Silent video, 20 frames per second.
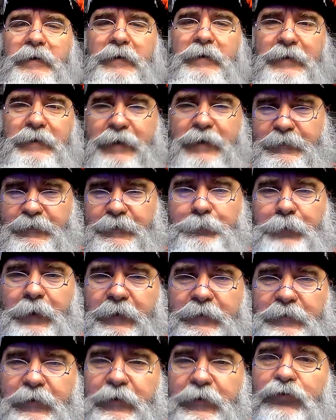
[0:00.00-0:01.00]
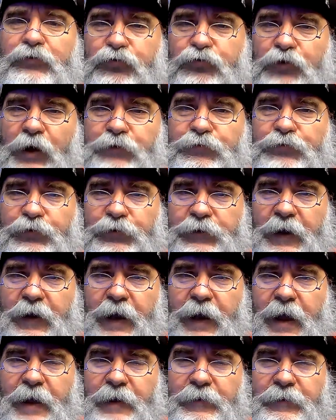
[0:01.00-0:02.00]
gets a piece of the treasure
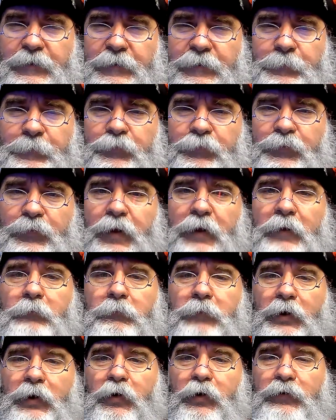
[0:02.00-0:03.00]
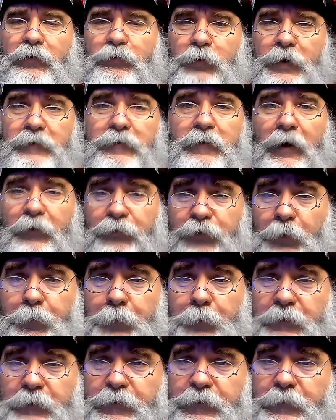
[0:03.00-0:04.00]
today. Because with a few
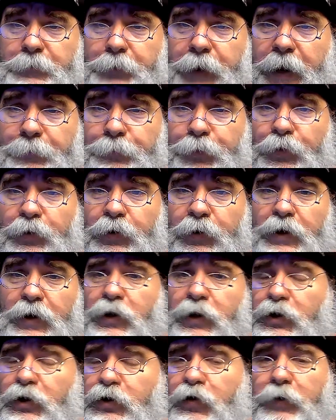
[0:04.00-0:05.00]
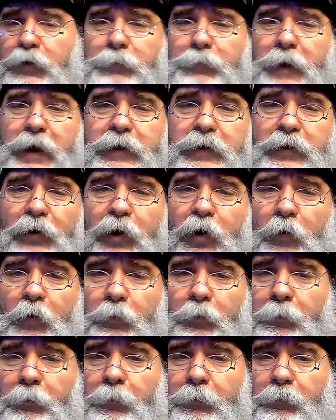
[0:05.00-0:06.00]
pieces of paper, you could make your
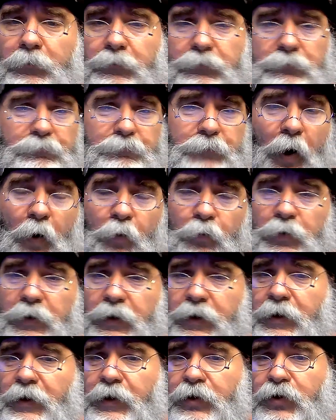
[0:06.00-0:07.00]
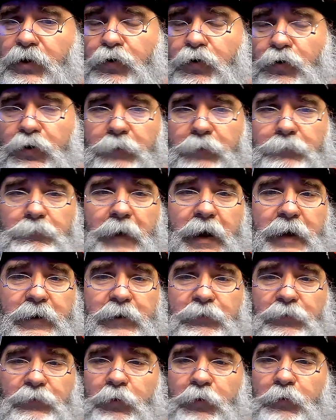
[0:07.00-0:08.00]
own boat, you could make
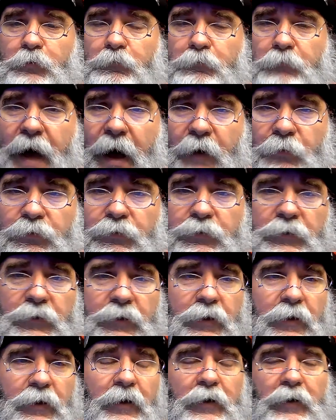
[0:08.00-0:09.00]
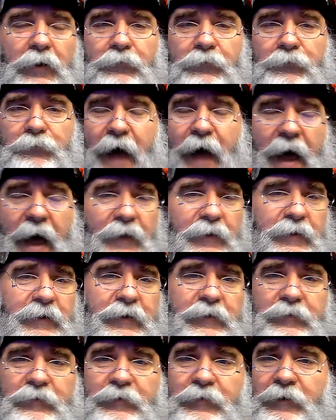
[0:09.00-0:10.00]
your own mountain,
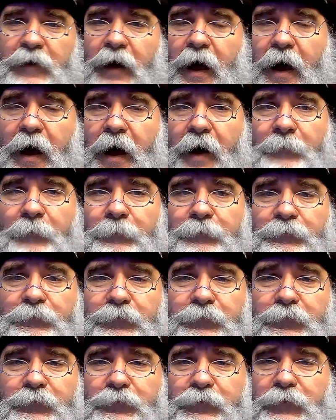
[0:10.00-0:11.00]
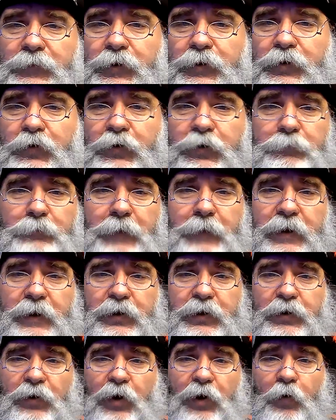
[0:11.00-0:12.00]
valleys, you could make
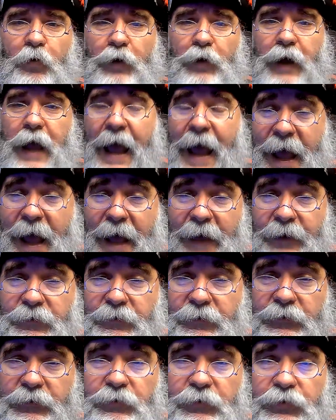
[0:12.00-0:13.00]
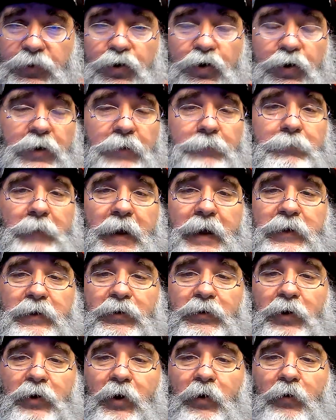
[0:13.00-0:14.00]
your own hat, you could make
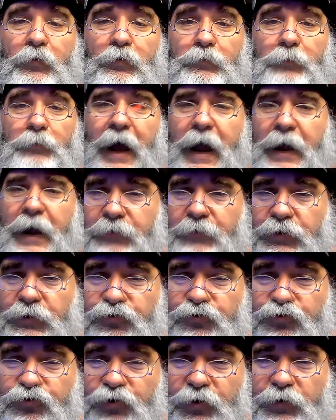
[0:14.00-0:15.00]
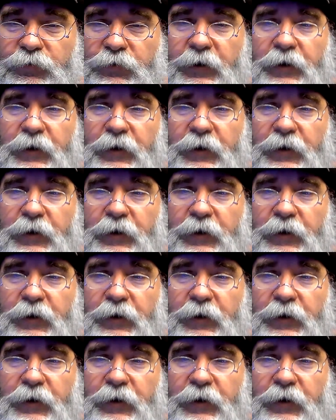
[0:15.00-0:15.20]
your own pirate shirt.